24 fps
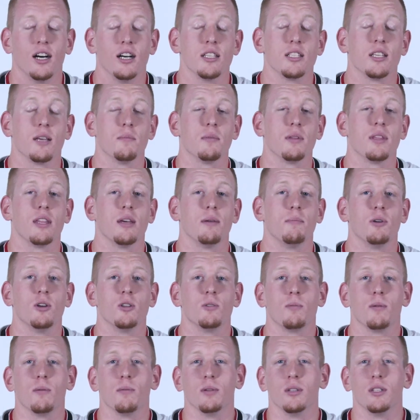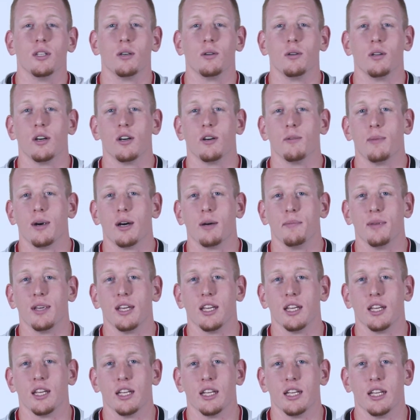Something that most people don't know
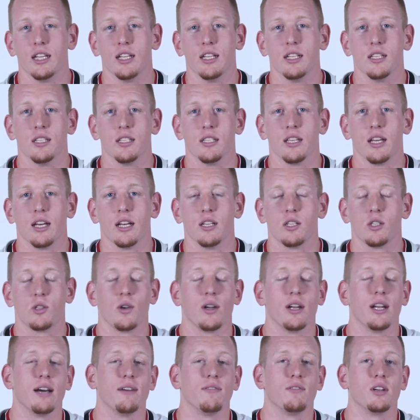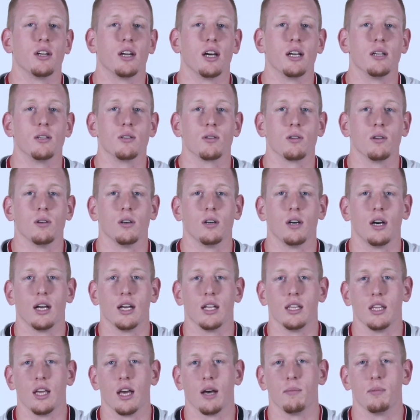about me is that straight after high
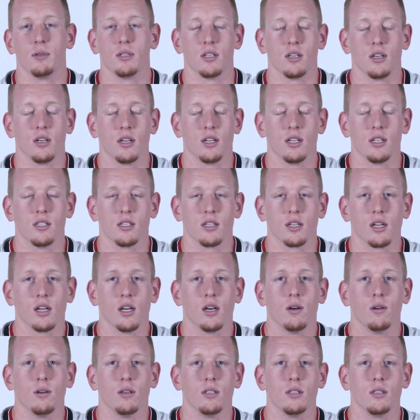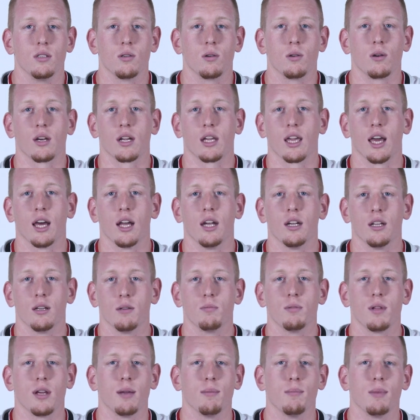school, I had the opportunity to go and tour
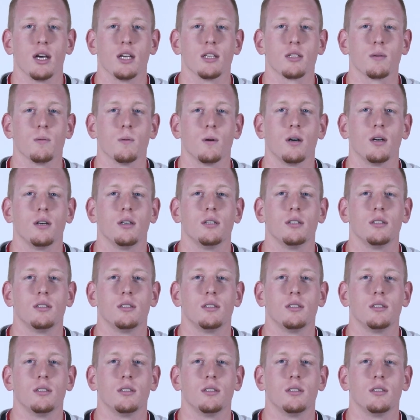Canada playing basketball.